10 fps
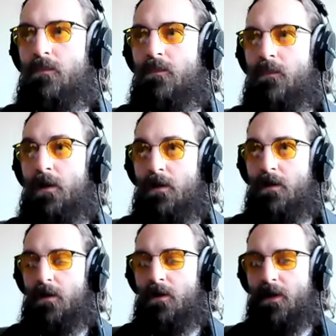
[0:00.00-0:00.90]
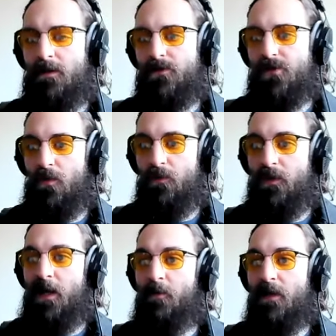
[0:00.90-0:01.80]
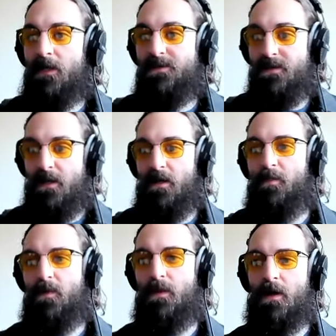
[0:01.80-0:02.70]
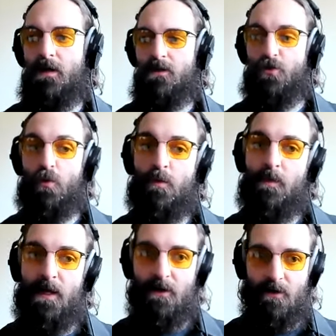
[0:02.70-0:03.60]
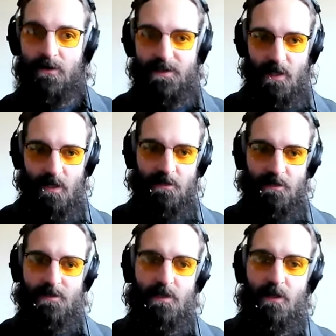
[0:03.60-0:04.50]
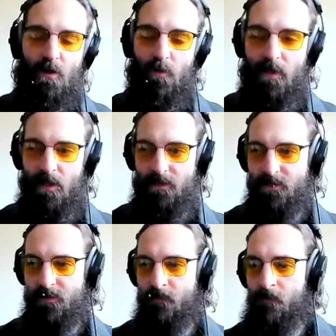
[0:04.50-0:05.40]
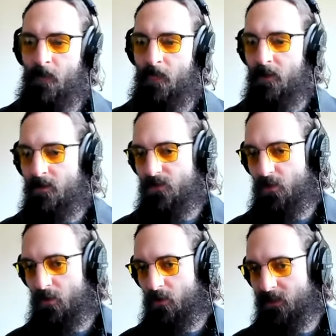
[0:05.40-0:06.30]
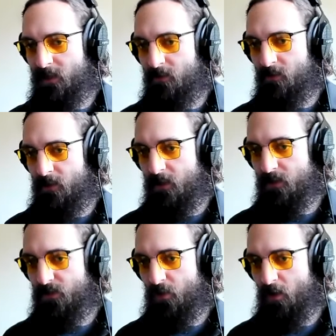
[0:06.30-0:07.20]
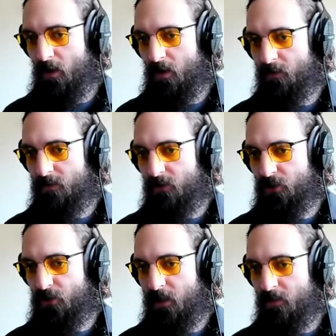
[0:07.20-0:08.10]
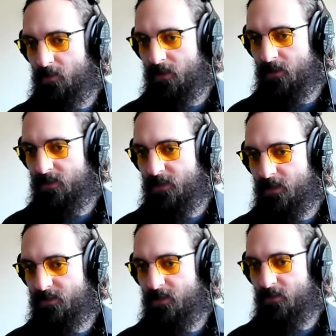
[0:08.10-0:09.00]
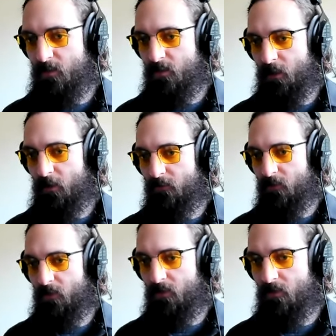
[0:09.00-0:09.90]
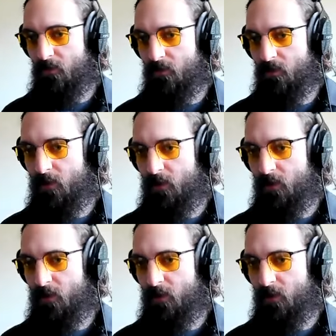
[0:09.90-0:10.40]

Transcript: All right, so now we got to set up dual monitor settings in Zoom. So we'll go down into our little triangle buttons next to the mute microphone, go to